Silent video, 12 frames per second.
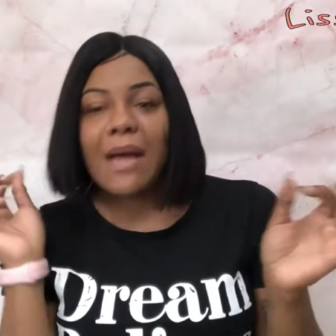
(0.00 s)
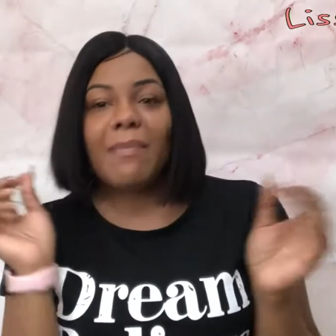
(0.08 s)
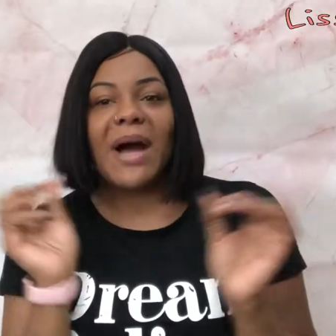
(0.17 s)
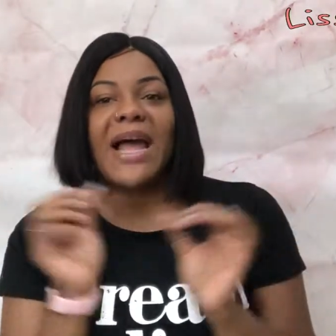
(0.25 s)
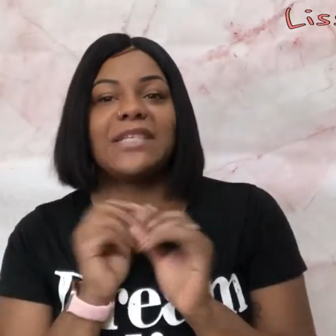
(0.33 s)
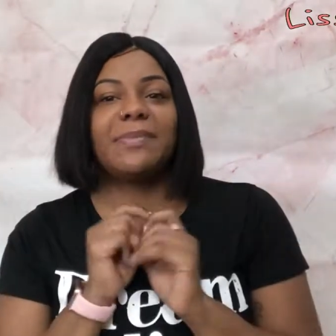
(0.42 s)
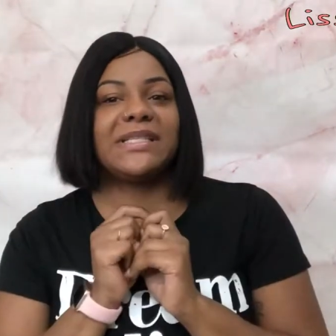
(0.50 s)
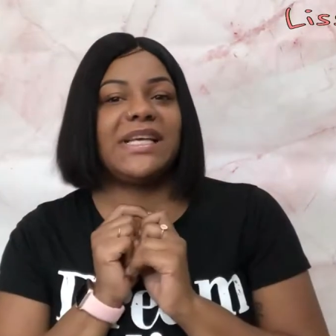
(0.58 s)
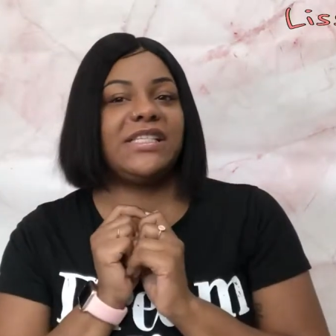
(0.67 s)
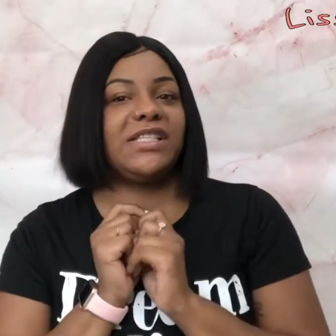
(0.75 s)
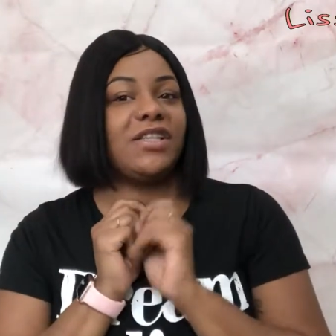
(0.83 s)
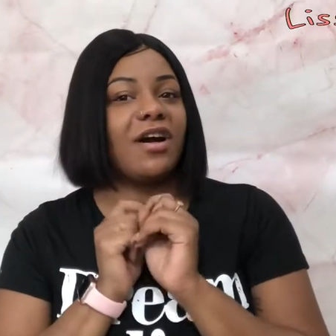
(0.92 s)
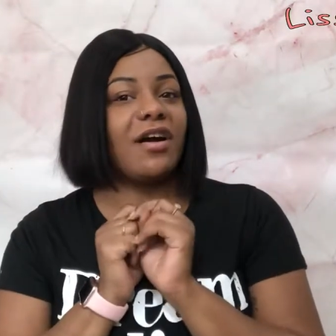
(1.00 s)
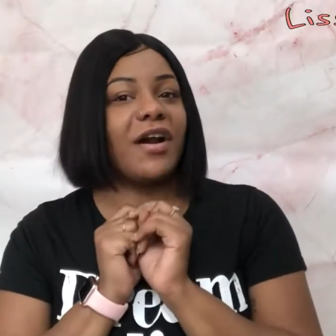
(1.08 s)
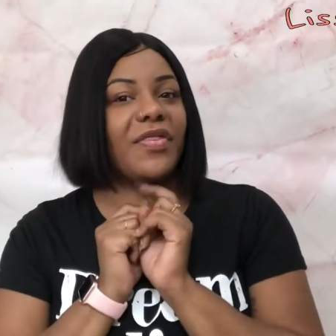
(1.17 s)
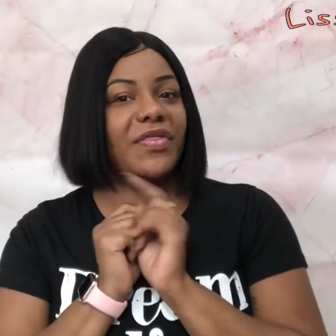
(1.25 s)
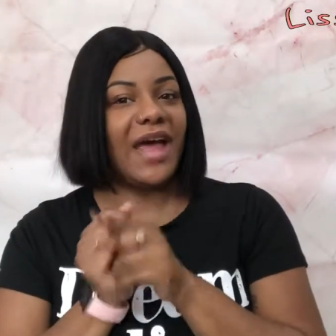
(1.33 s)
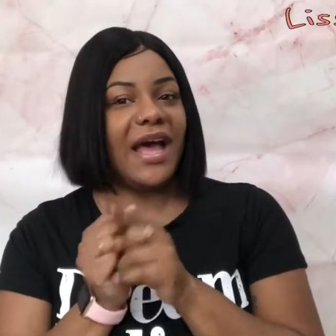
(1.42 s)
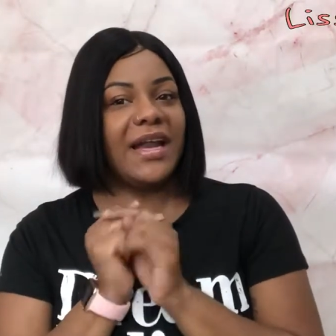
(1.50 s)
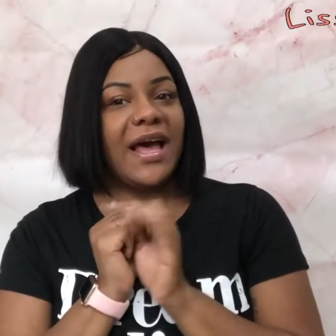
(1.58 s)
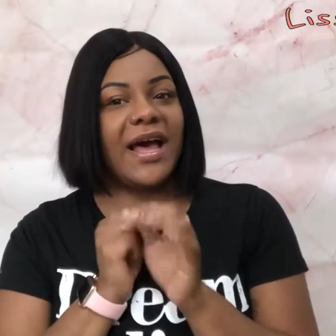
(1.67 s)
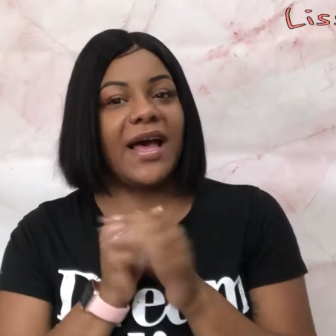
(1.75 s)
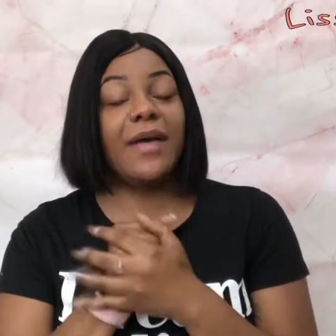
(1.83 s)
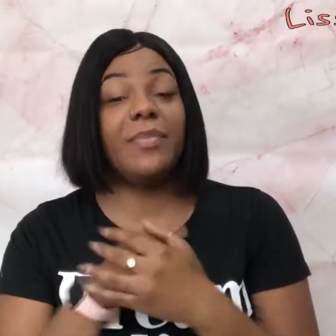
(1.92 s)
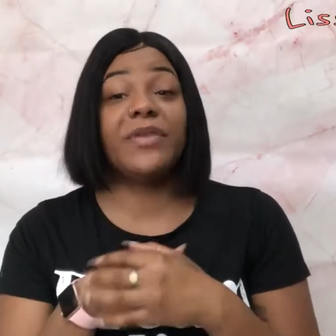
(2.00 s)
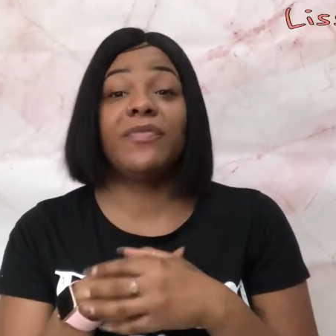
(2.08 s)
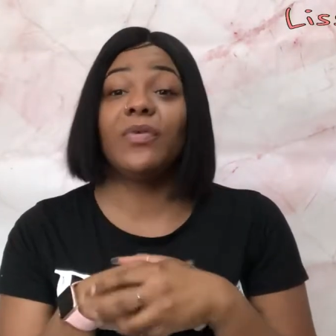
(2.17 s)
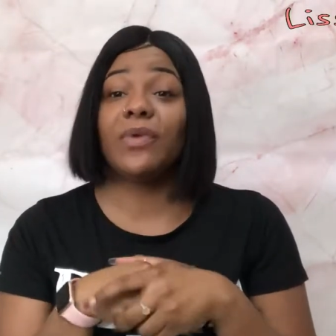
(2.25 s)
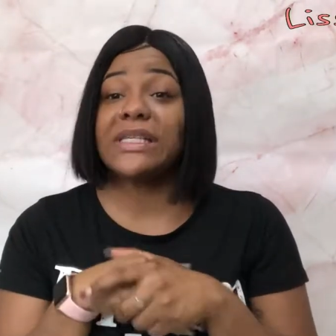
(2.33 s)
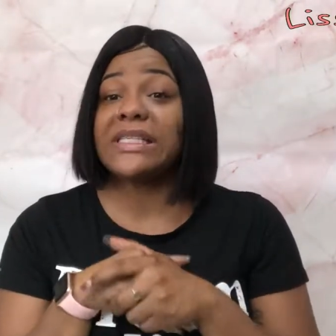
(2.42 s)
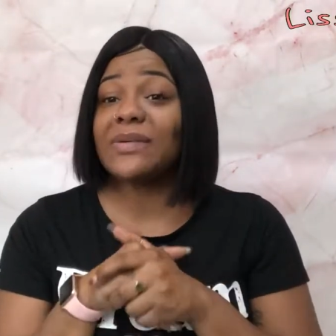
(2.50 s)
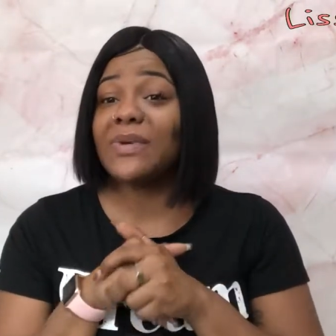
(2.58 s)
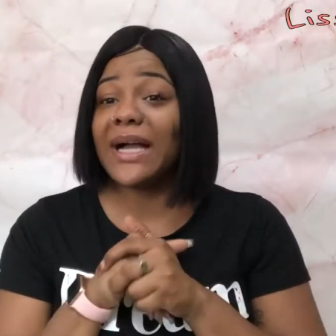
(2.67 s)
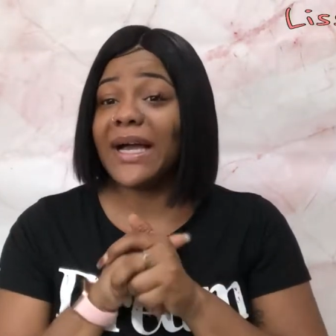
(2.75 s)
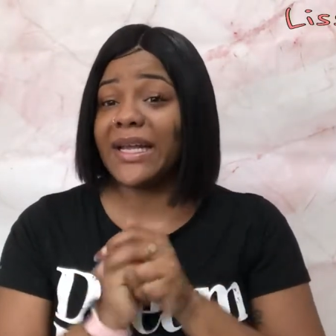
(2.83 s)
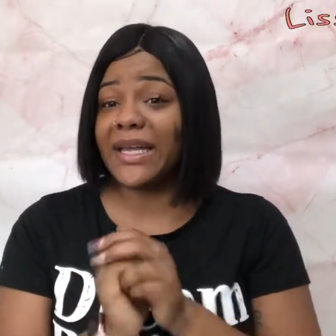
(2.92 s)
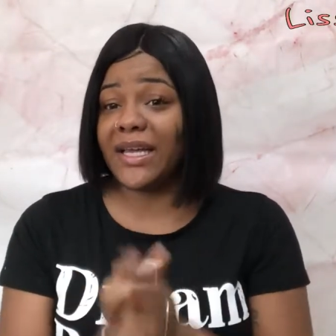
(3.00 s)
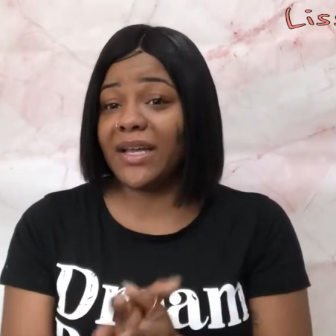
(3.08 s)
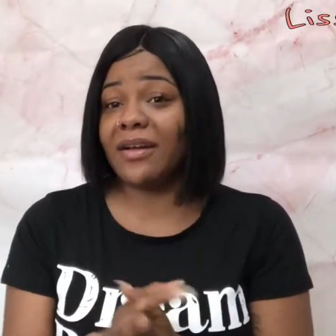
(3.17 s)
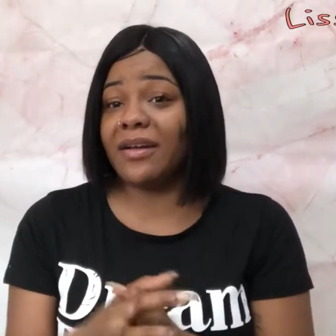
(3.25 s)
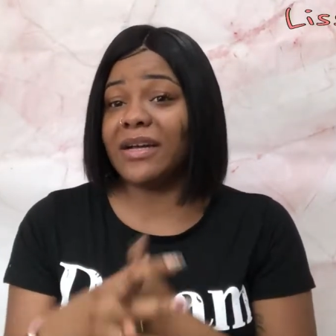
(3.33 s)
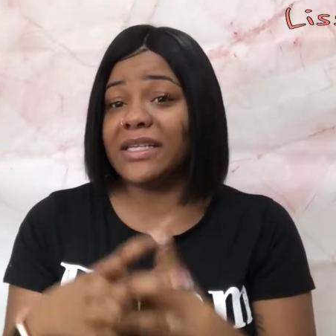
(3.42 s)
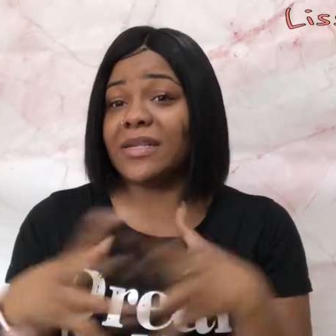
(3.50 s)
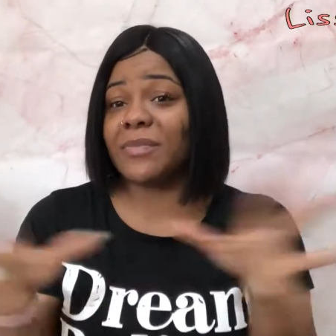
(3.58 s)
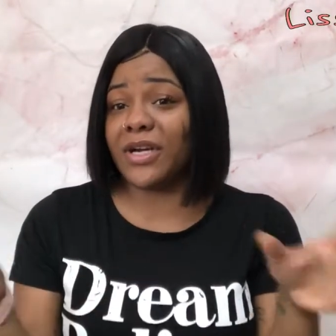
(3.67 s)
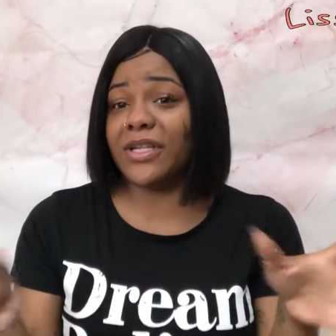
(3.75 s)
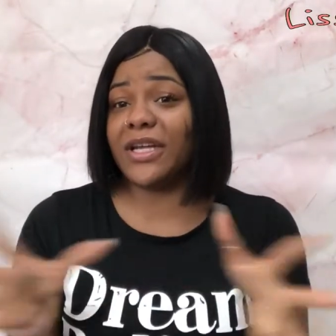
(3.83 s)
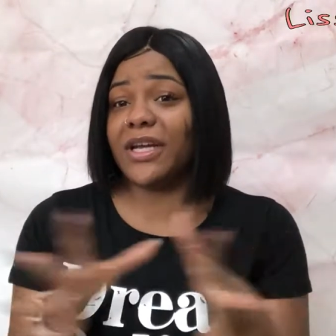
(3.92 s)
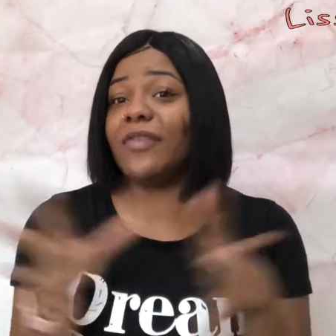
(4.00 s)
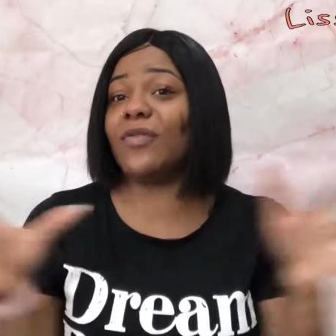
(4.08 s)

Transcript: my expectations aren't that high, but if you want to see what kind of hair, it's some curly hair.